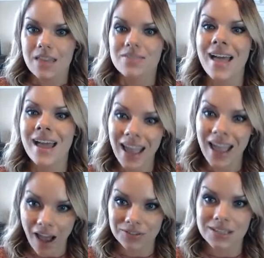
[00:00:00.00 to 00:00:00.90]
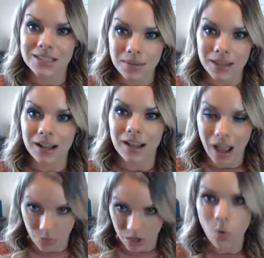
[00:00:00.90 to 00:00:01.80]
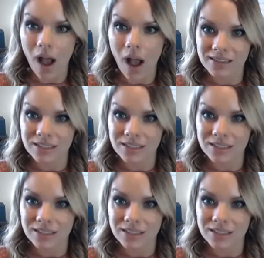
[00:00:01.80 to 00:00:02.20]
Then I have to submit a request